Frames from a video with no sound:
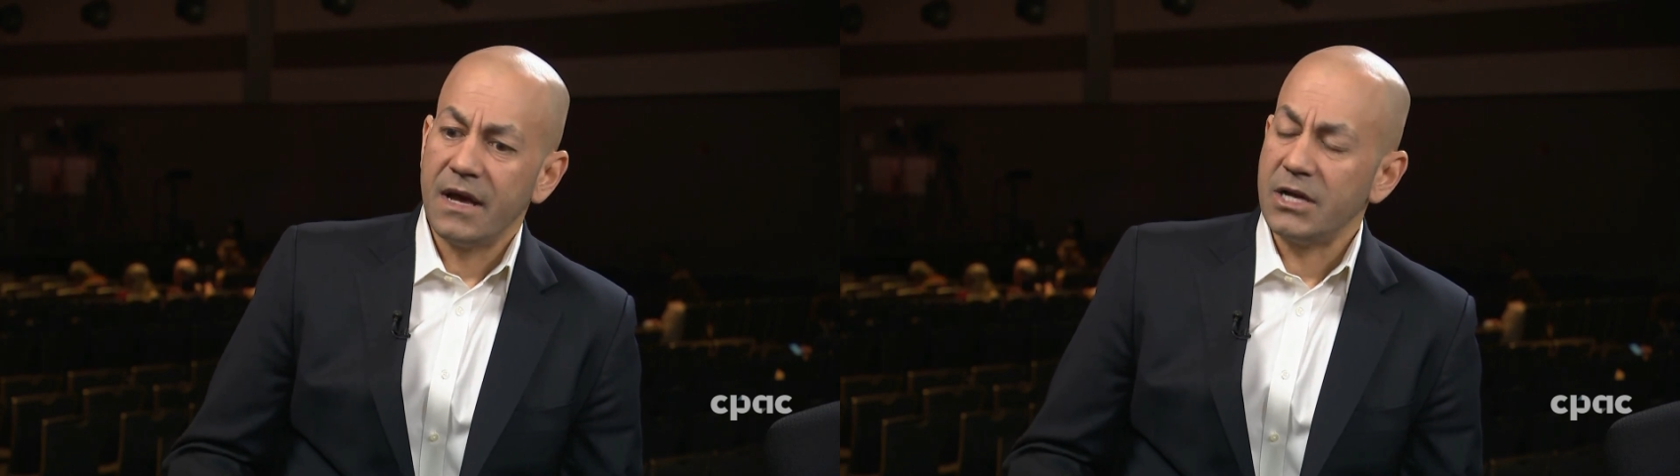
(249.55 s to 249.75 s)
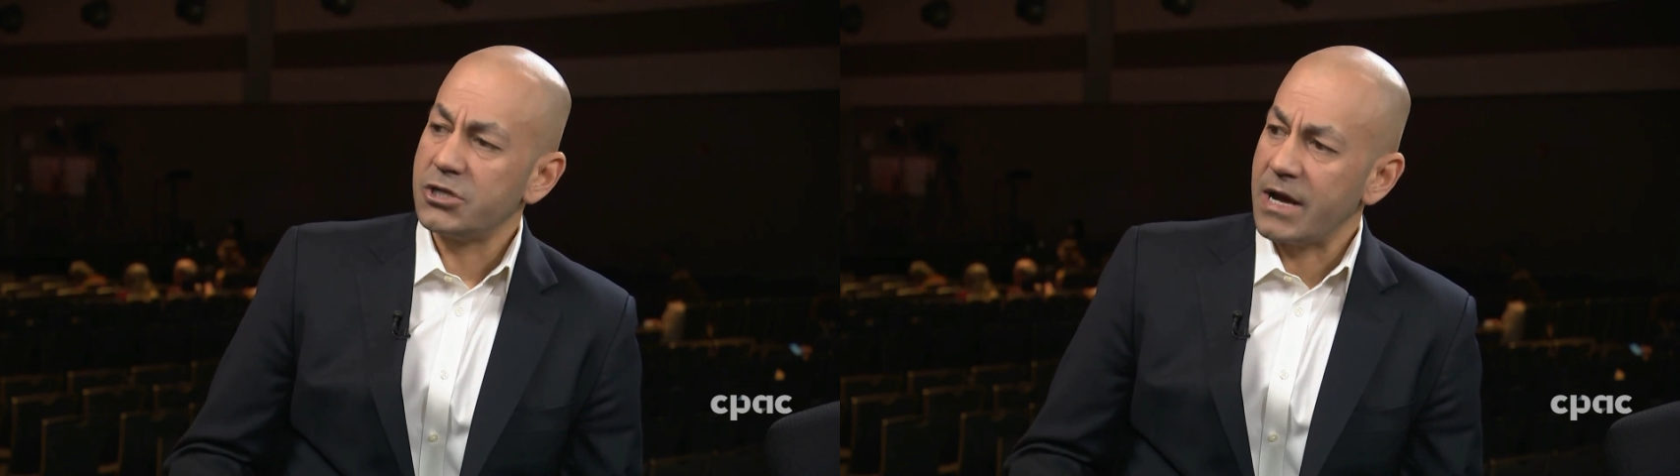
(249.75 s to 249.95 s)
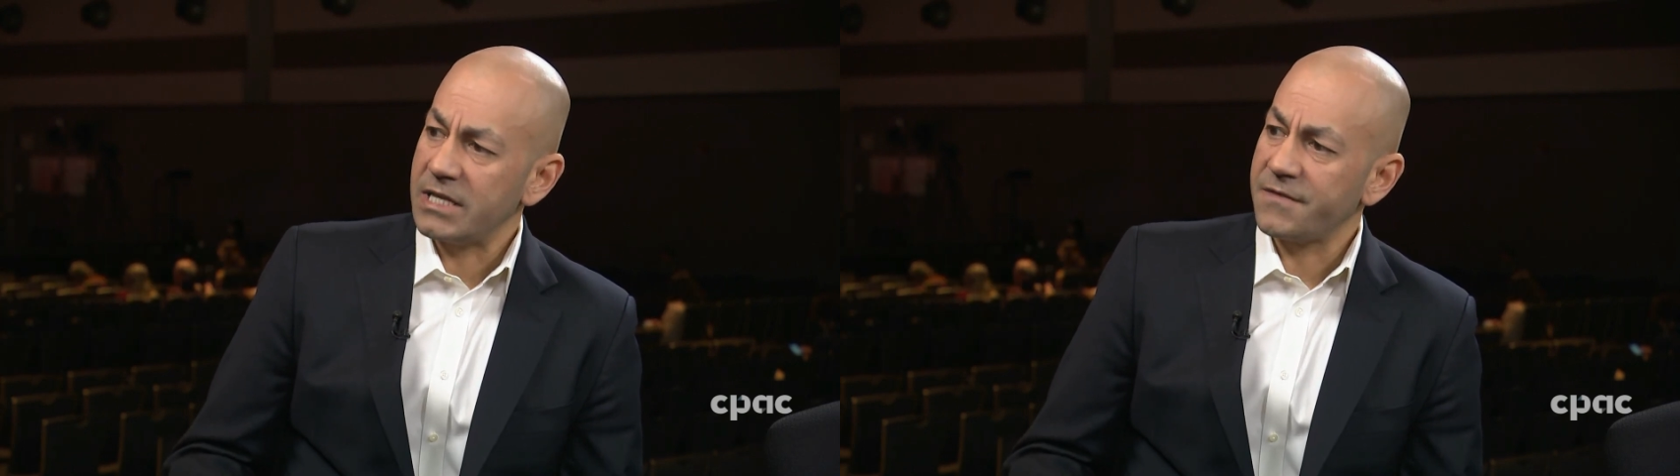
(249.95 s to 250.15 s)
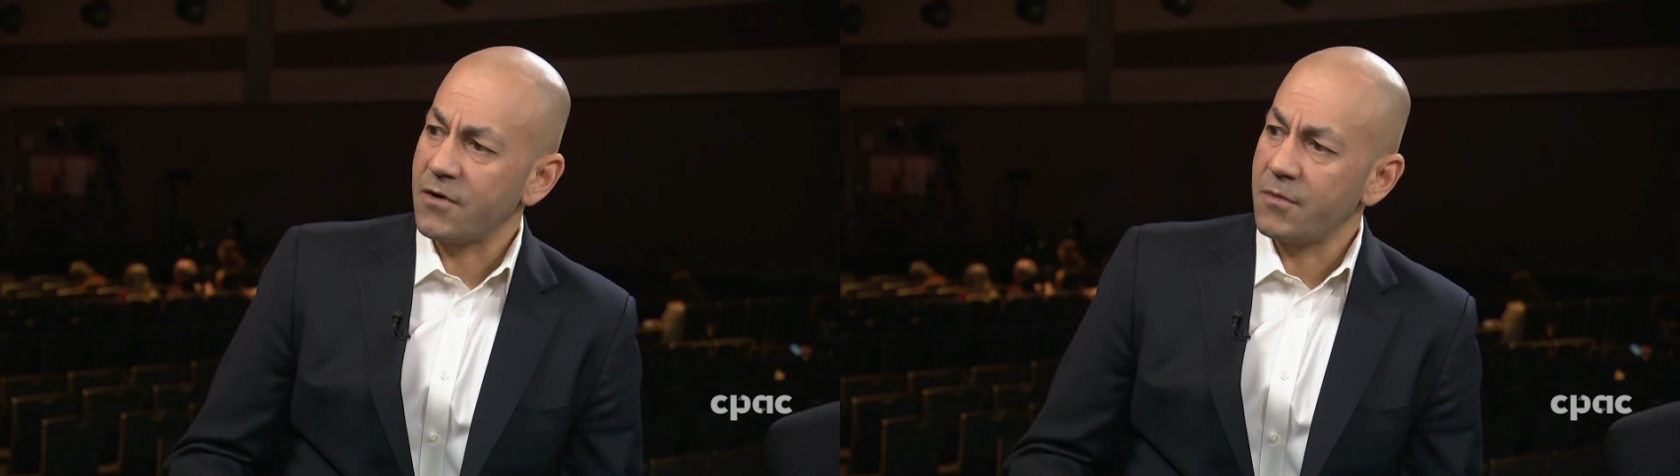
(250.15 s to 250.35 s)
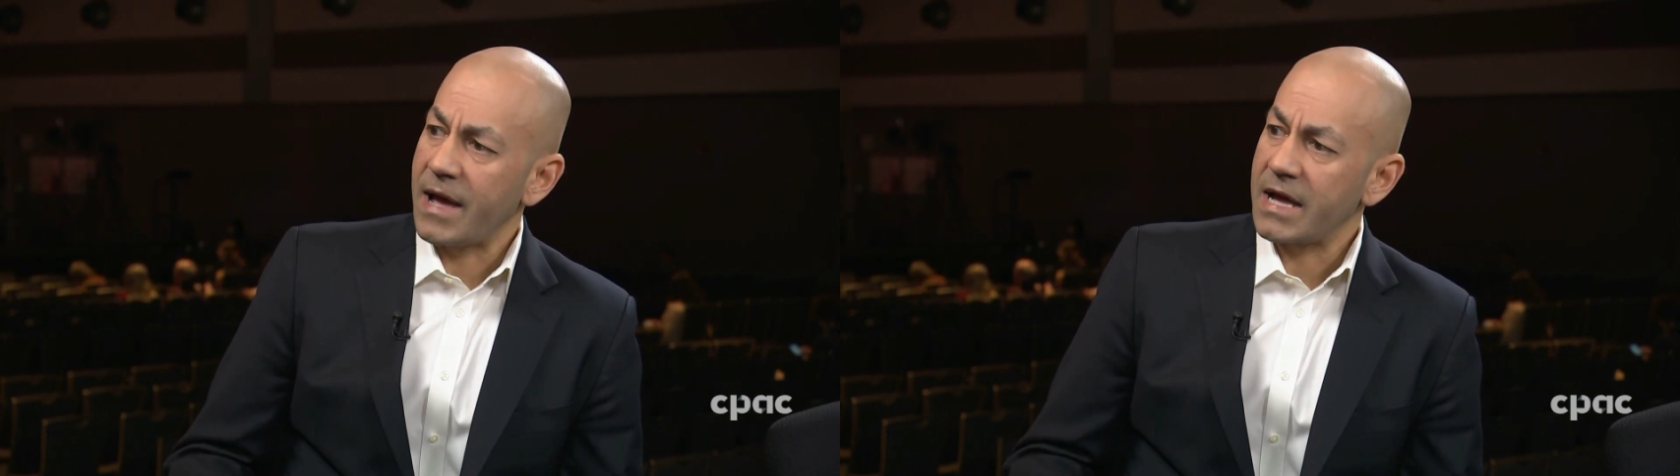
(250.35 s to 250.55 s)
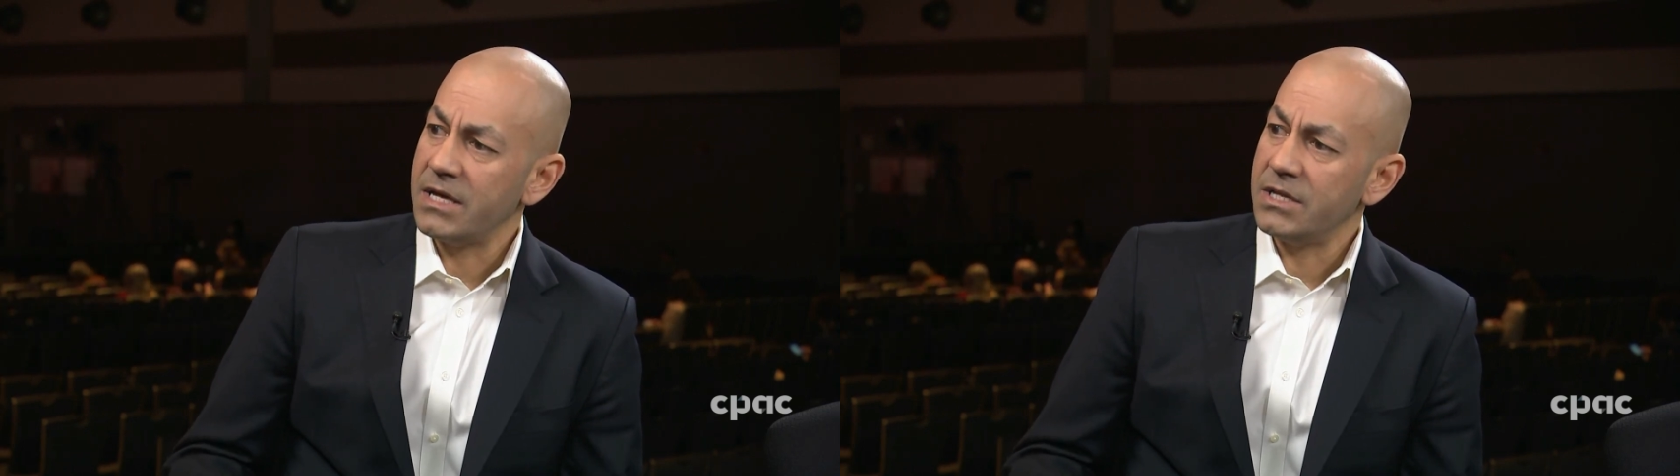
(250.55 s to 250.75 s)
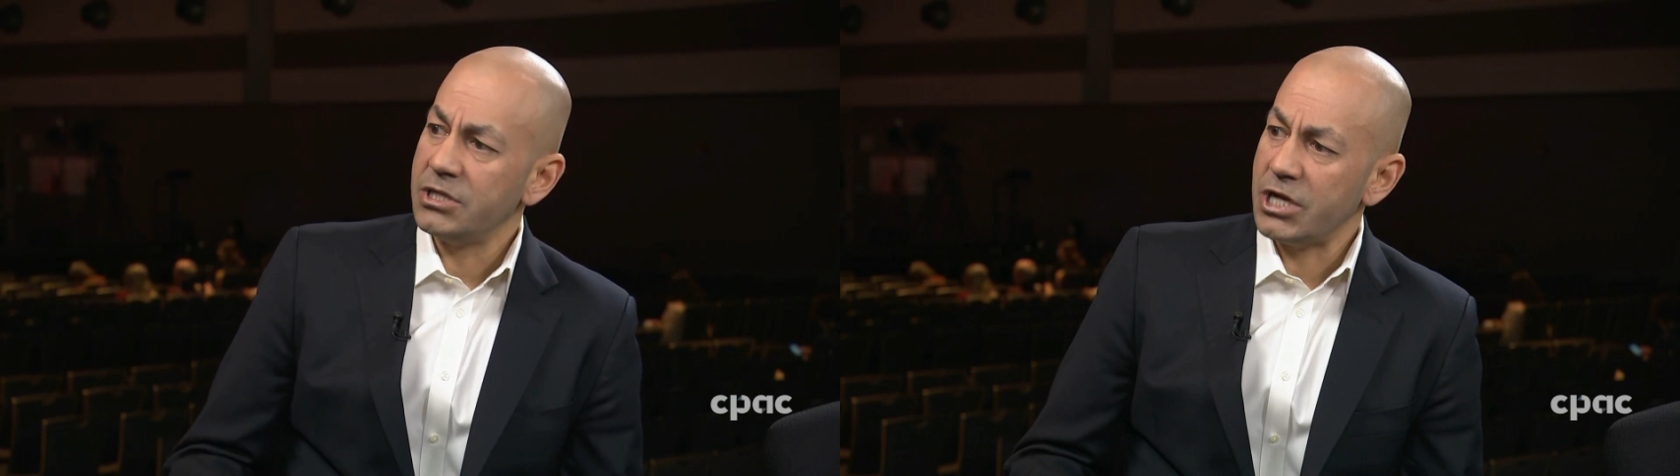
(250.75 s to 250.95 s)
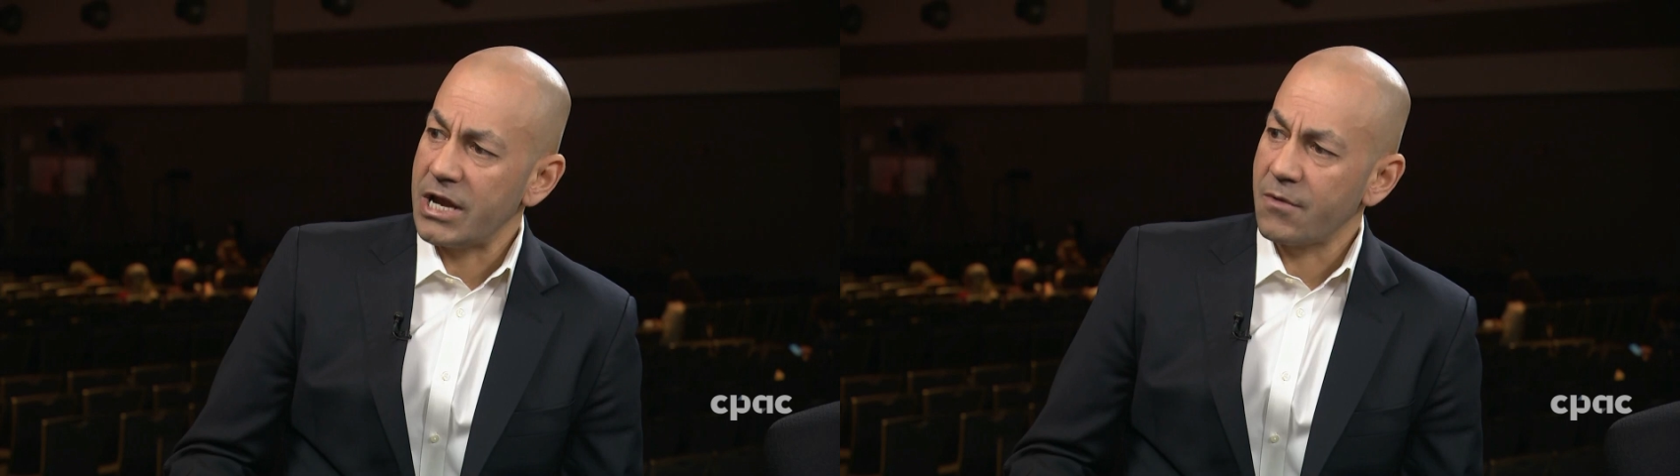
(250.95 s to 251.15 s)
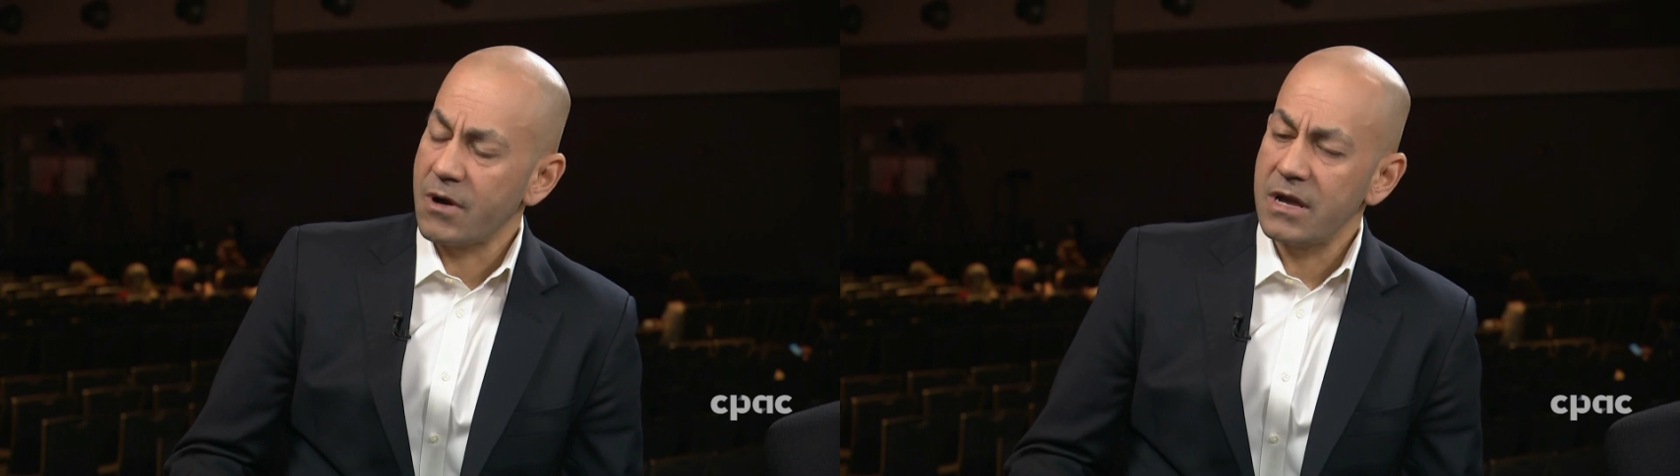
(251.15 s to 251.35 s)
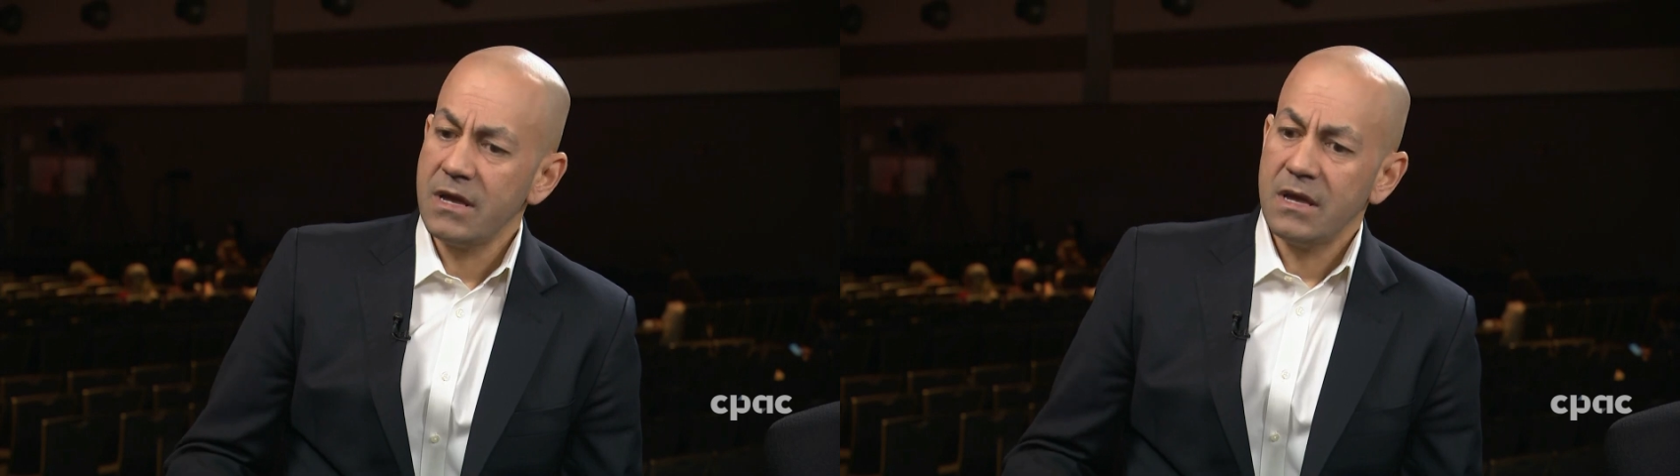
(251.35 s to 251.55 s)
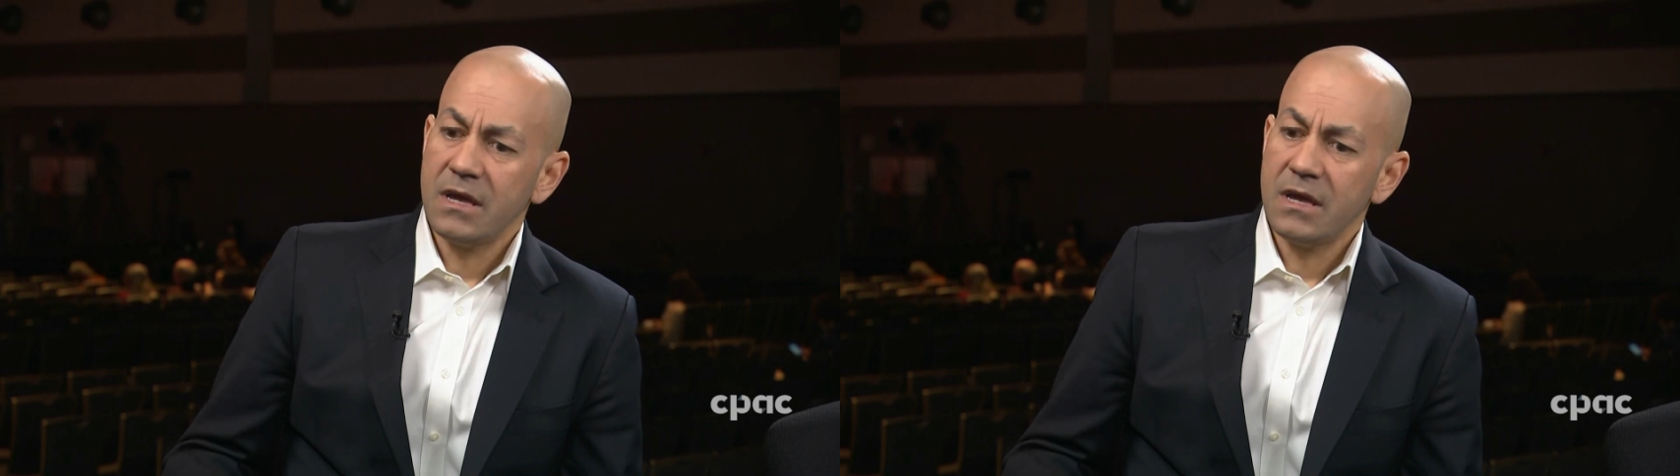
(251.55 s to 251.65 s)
uh, transfer back in January.